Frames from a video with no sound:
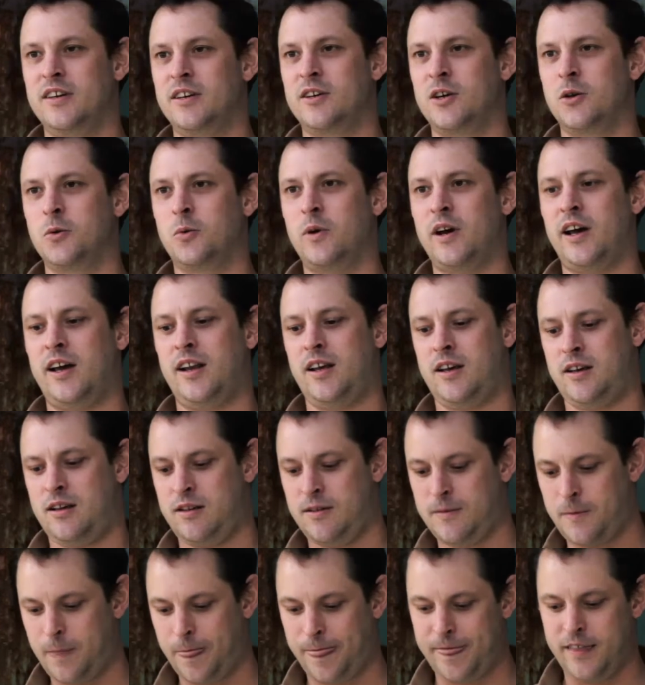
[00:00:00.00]
a good way to
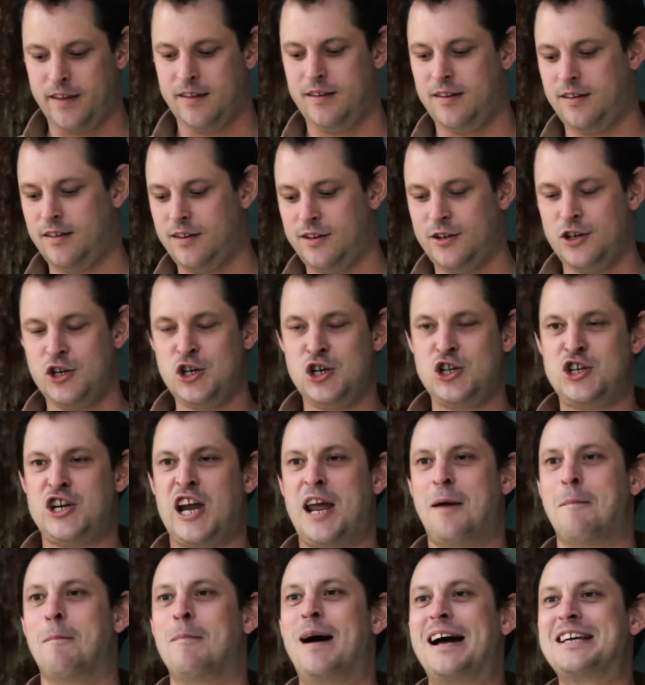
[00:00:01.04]

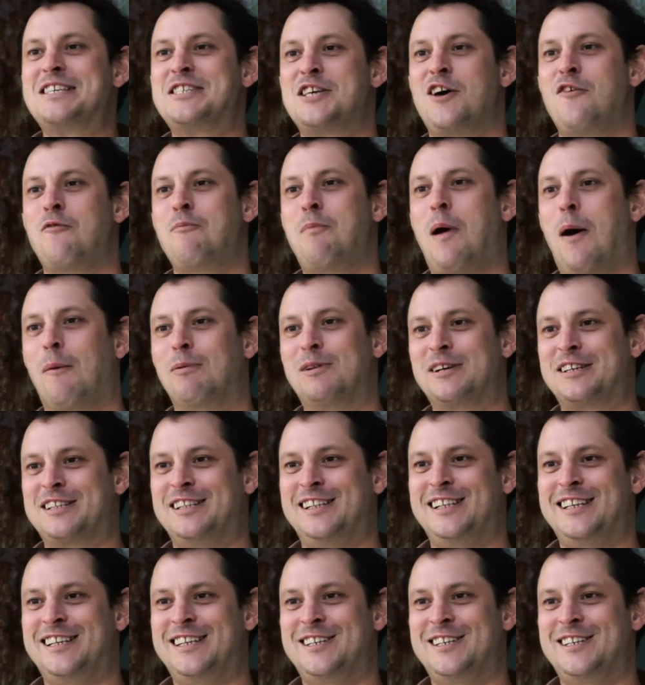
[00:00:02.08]
shame myself publicly